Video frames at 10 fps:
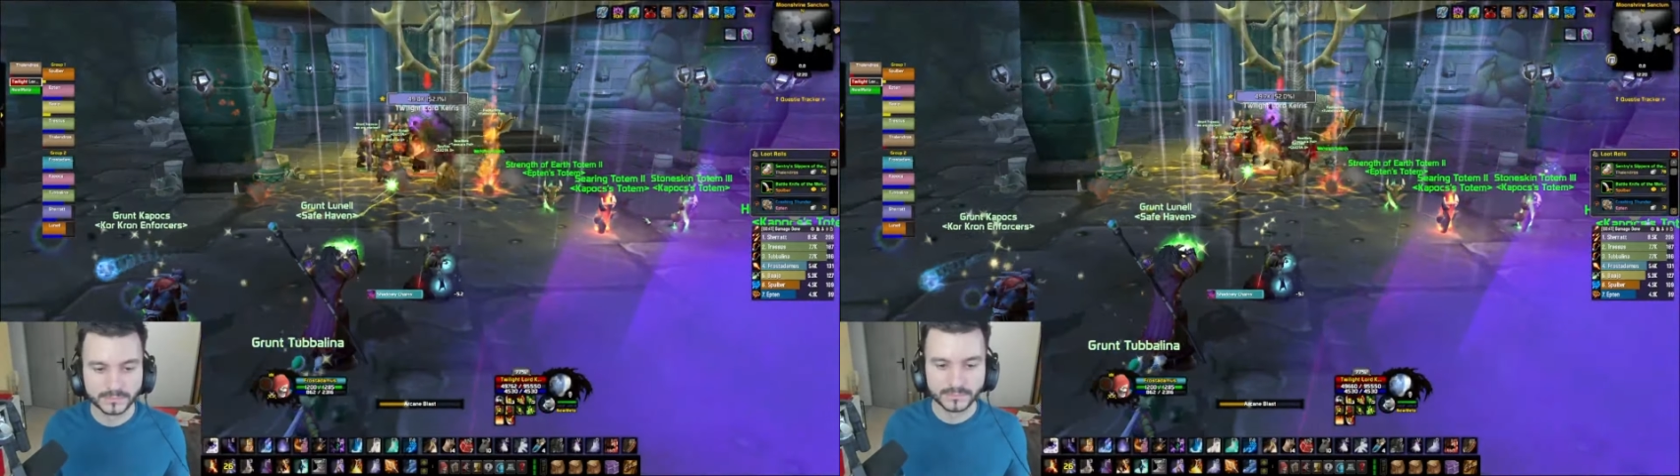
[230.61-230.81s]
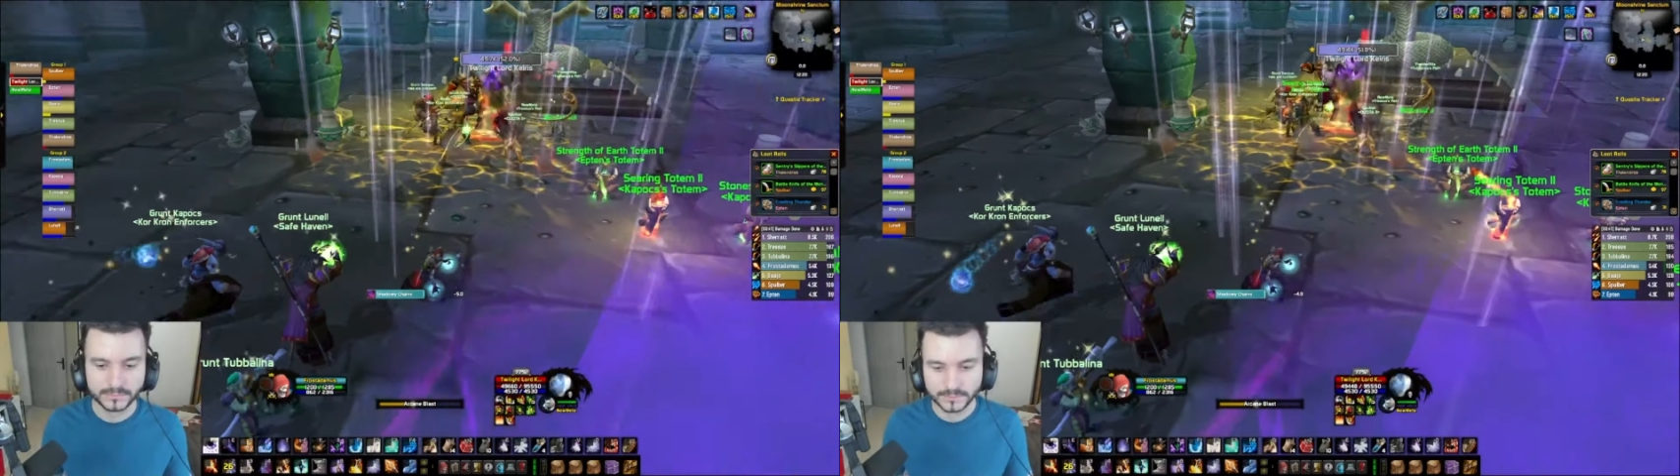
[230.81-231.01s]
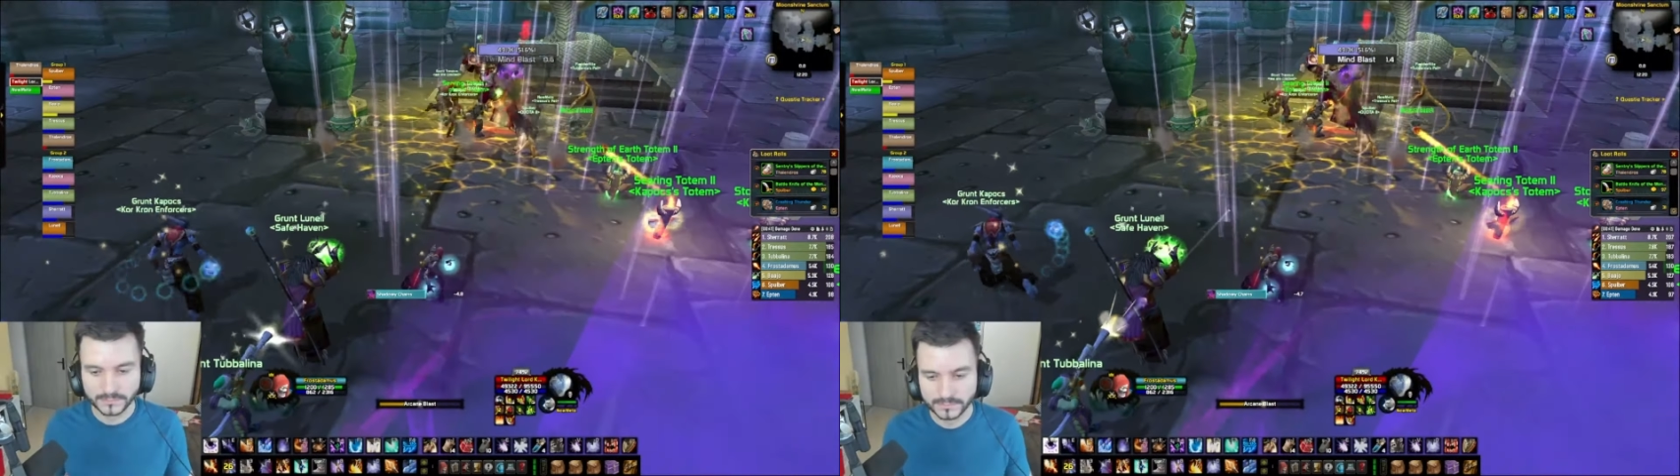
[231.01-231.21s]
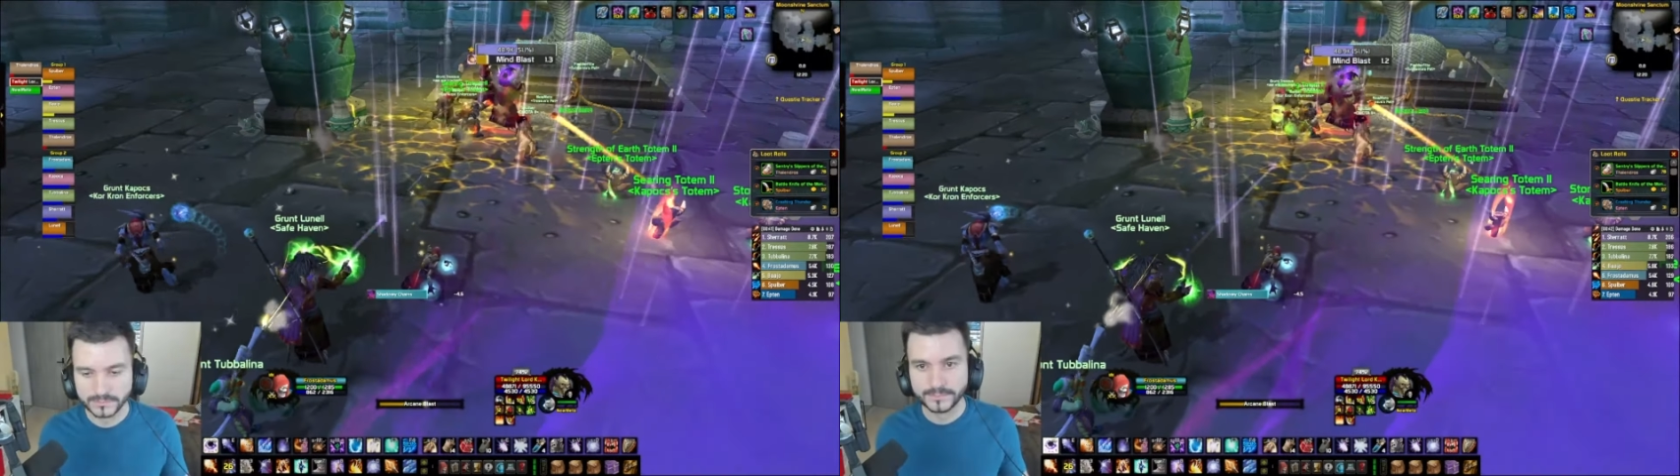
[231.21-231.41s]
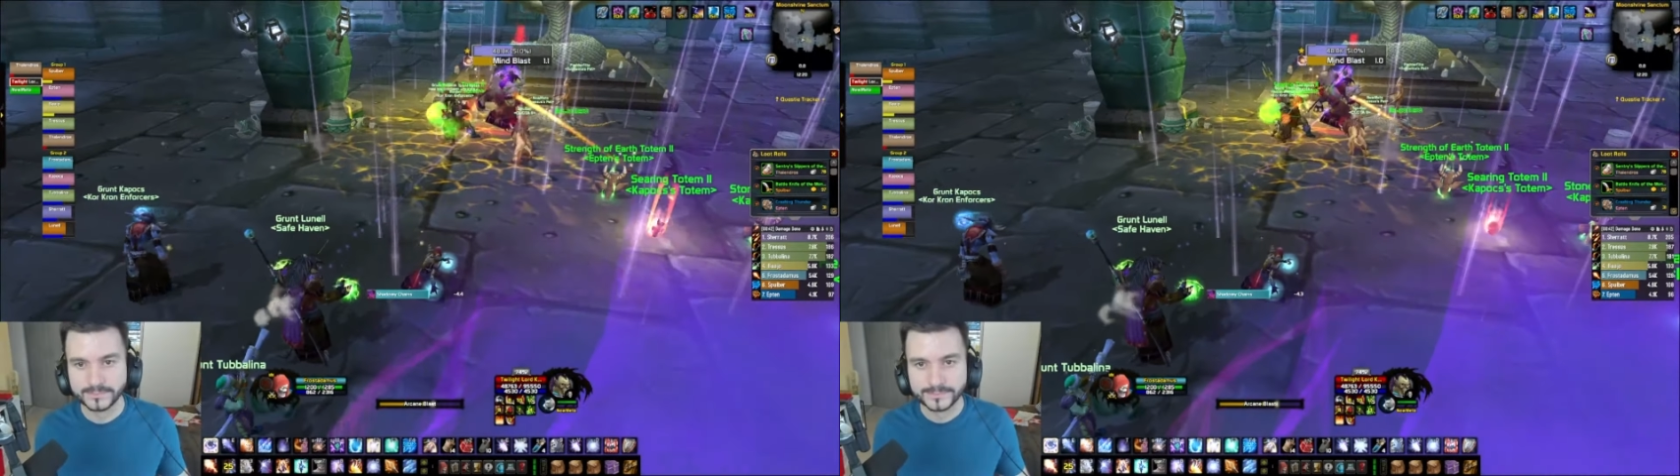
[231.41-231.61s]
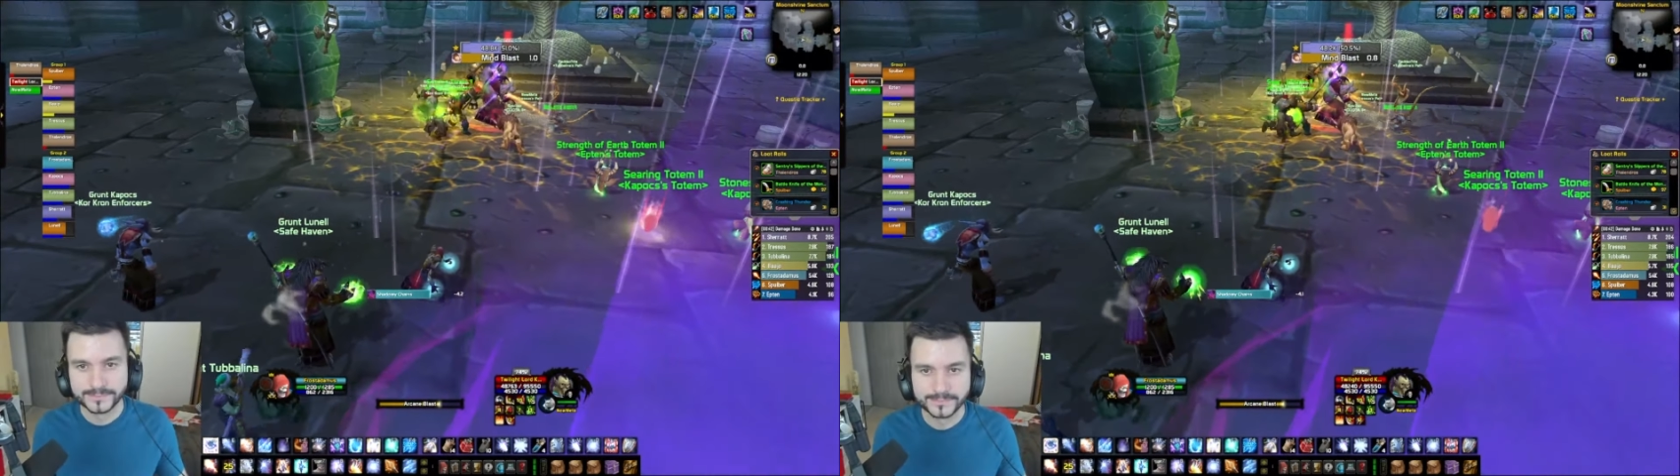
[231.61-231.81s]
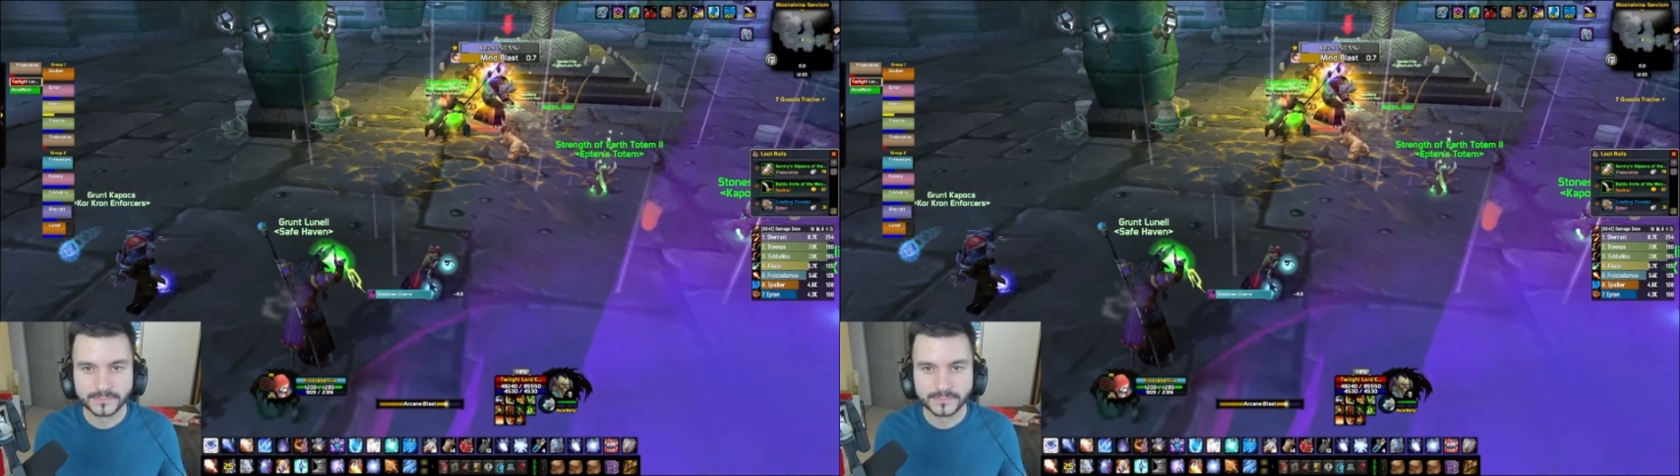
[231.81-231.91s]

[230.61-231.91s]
Which for me makes sense